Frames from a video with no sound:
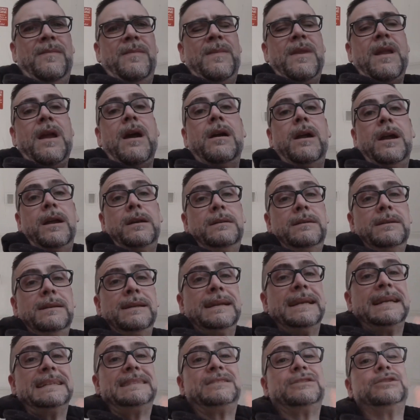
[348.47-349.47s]
All right,
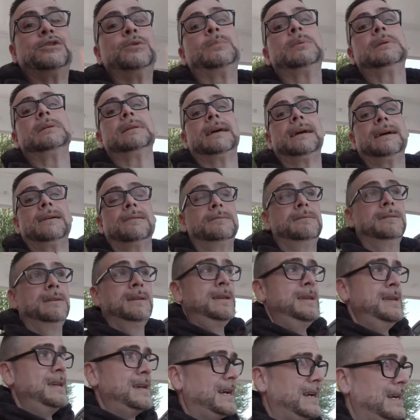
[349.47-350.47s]
it's super loud.
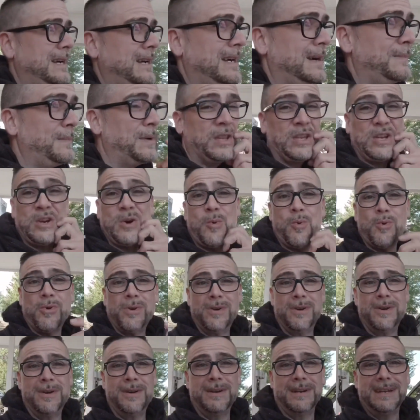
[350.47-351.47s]
I'm on the
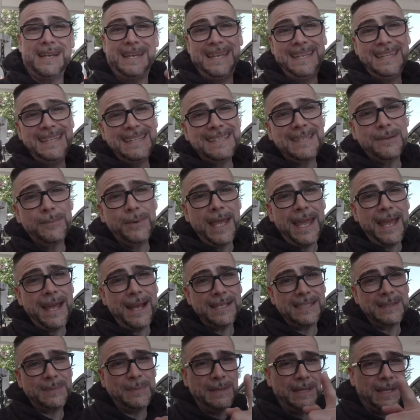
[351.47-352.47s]
corner getting some
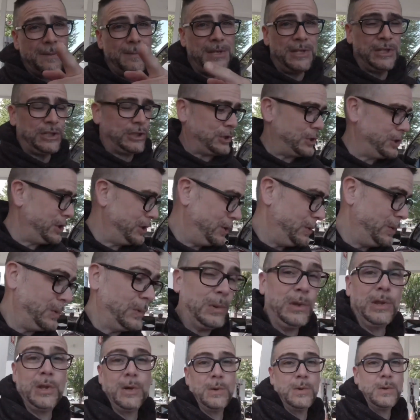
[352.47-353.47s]
gas, but let me show you
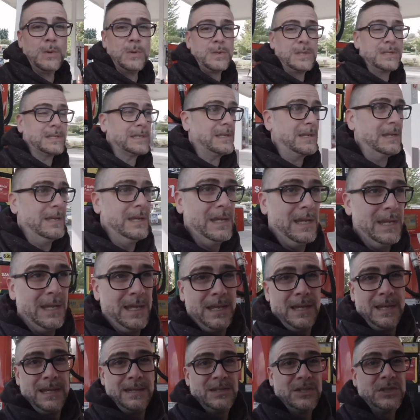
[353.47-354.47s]
those
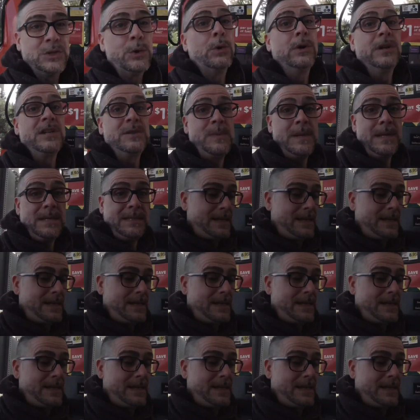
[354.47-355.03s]
storage bins I